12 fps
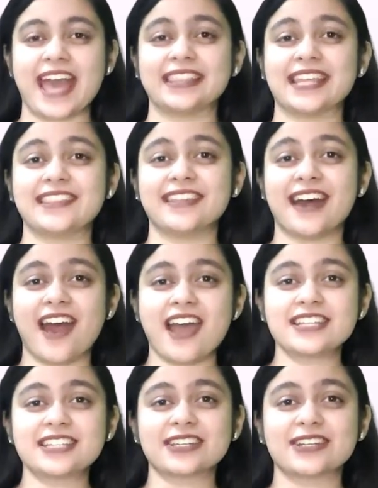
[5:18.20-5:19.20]
And then the
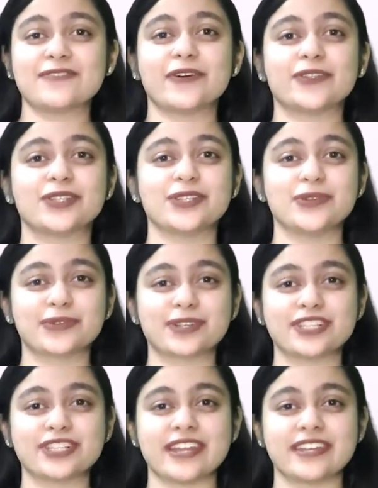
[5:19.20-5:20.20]
article for the
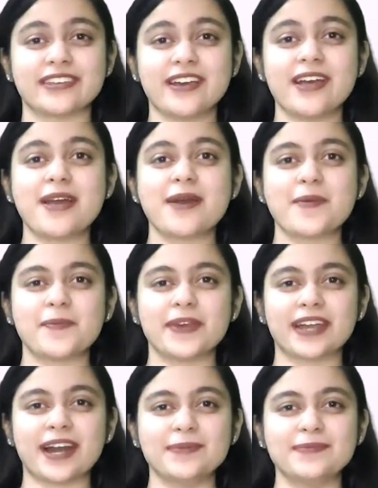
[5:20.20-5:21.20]
neutral gender
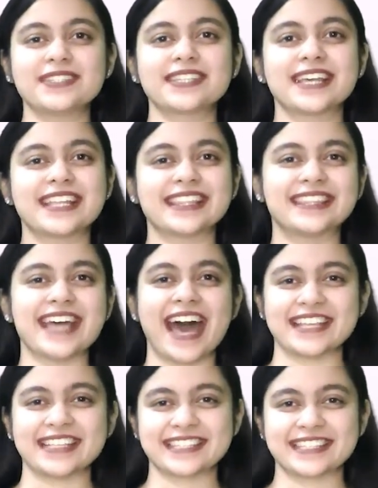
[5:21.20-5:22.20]
becomes
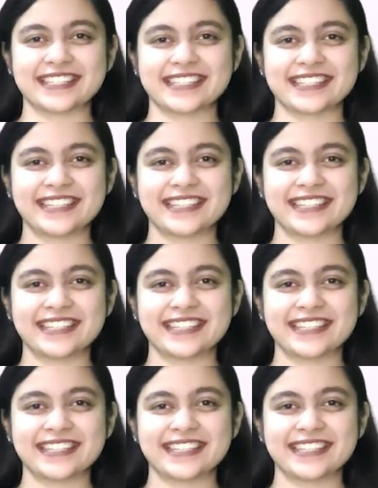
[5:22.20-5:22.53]
das.